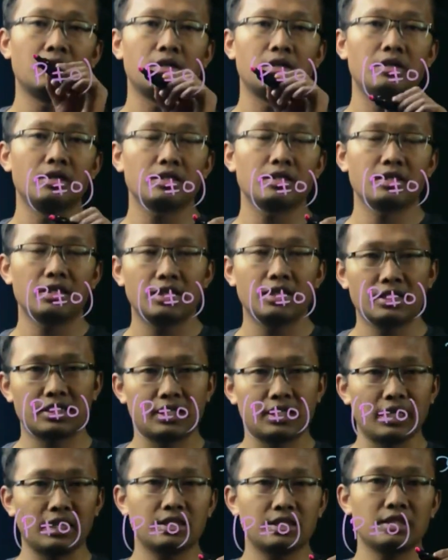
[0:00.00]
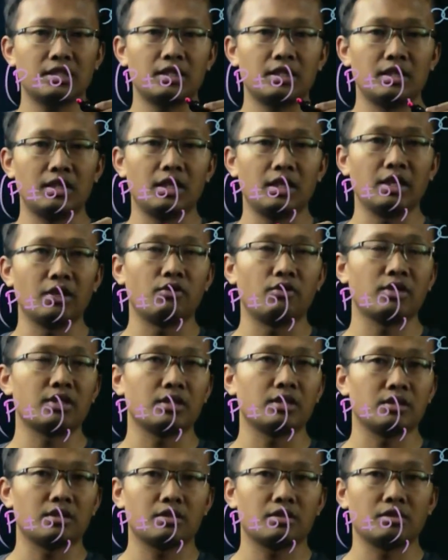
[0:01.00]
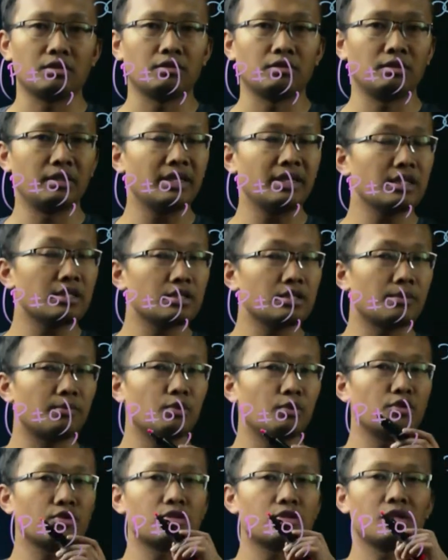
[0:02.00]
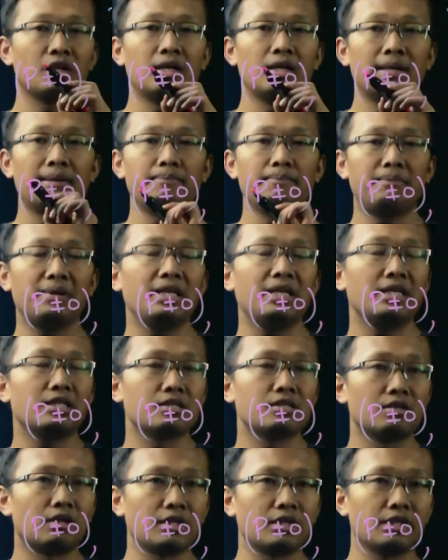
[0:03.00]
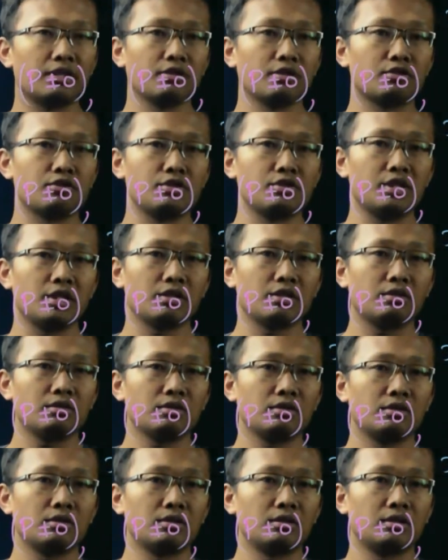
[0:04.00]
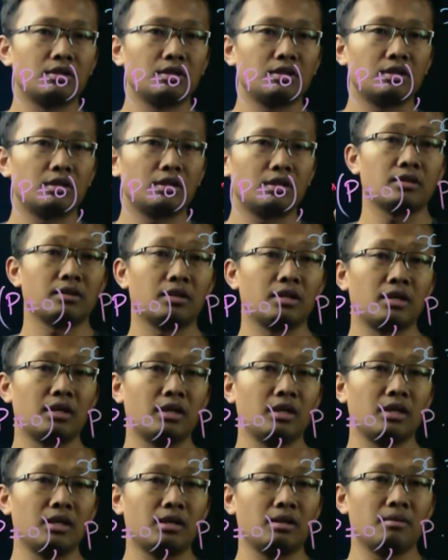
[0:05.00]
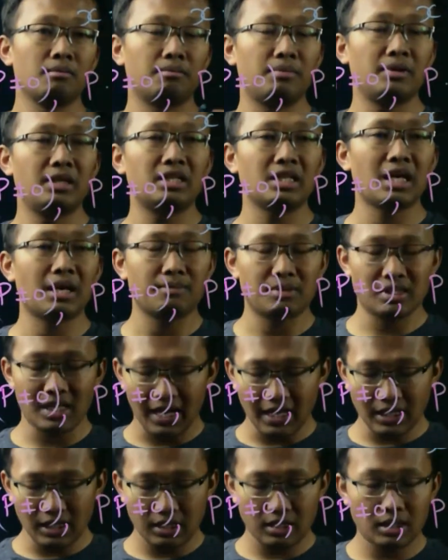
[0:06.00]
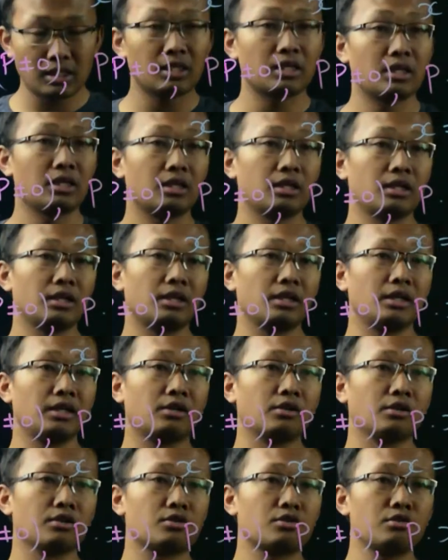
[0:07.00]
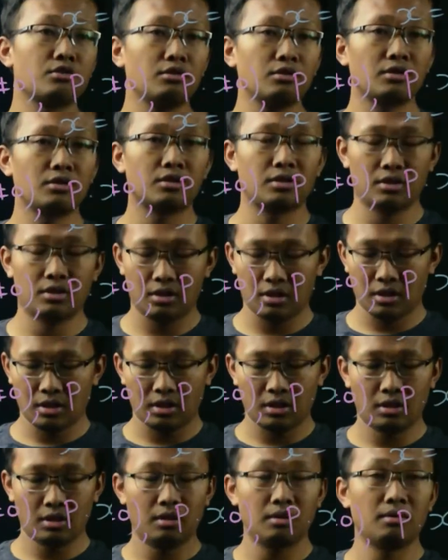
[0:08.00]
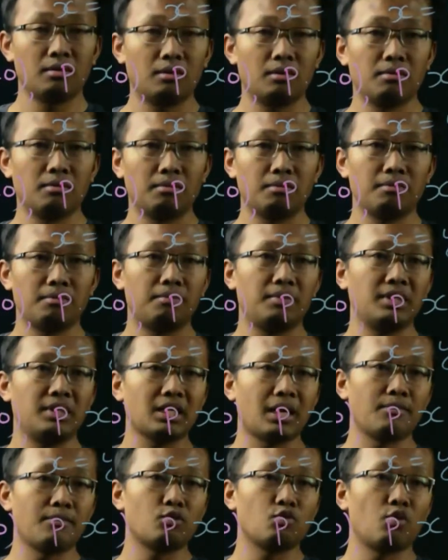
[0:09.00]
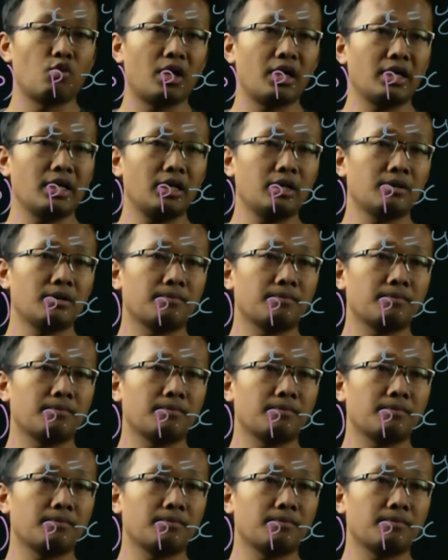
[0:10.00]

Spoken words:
does not change the equation. So let us suppose p is not equal to 0. P times x equals to p times y